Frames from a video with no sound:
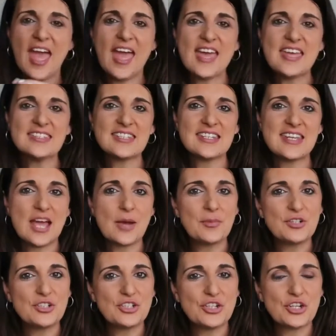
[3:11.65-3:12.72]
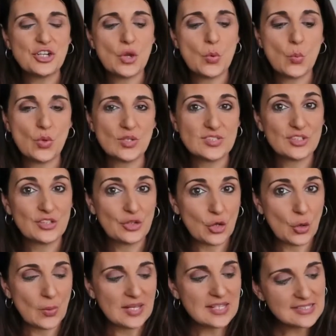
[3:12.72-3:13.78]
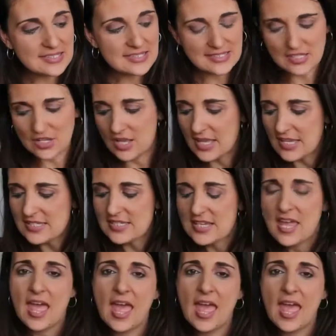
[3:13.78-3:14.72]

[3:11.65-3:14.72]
And now I'm gonna show you what's gonna go inside.